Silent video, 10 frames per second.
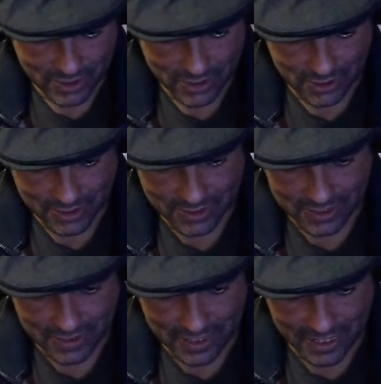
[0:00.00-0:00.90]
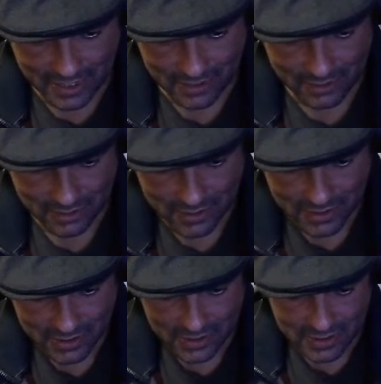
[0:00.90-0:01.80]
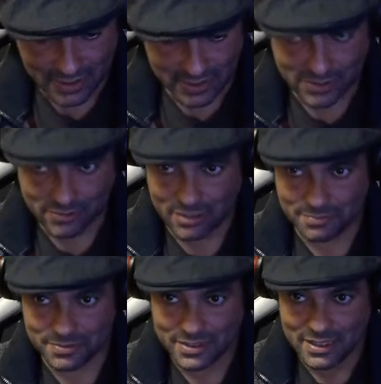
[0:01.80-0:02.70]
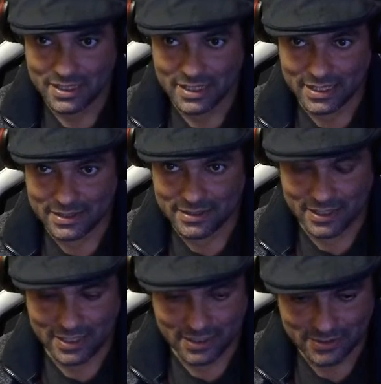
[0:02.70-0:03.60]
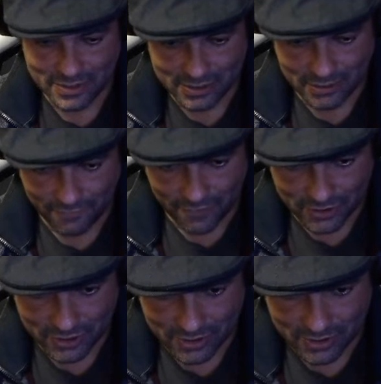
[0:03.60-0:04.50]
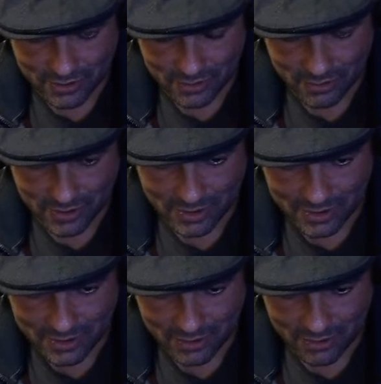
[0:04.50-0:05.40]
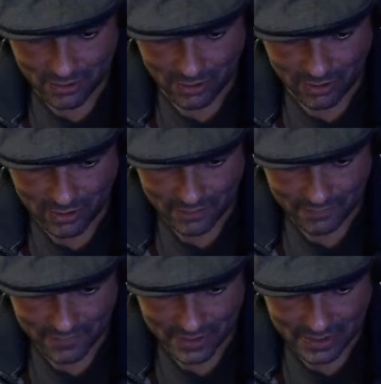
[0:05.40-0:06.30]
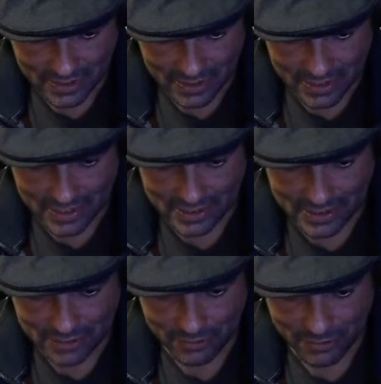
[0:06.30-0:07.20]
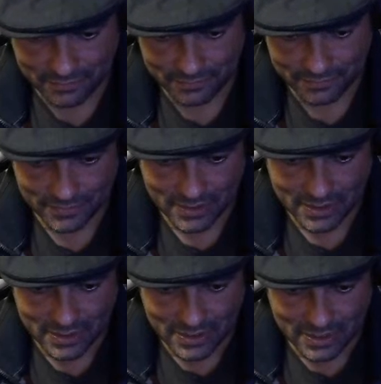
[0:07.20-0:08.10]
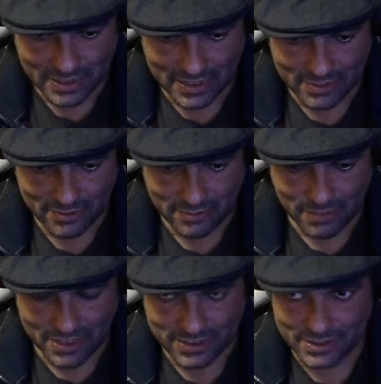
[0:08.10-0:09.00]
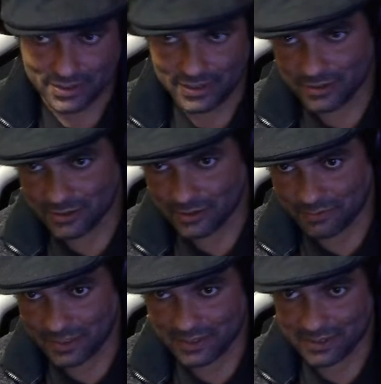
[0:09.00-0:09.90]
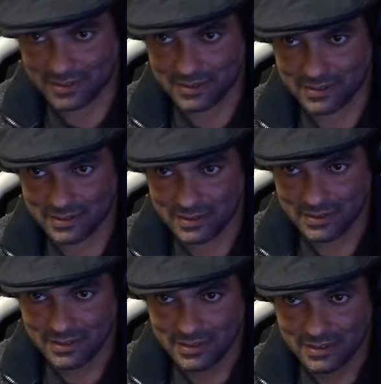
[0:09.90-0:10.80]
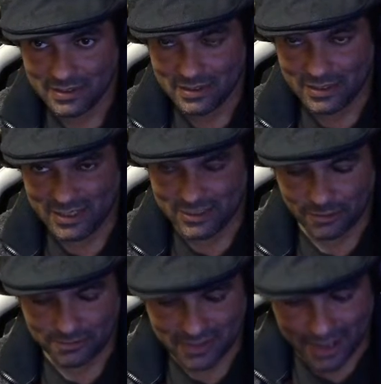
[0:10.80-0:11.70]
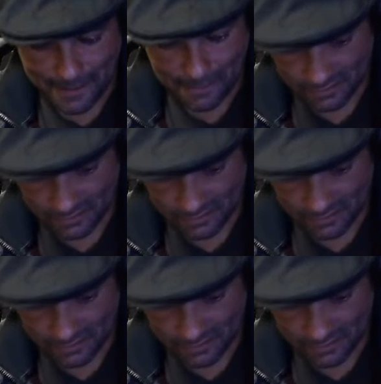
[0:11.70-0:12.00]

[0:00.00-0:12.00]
So that's in HAL interrupt, and there's a function we need to call enable, and you pass in interrupt and a interrupt type,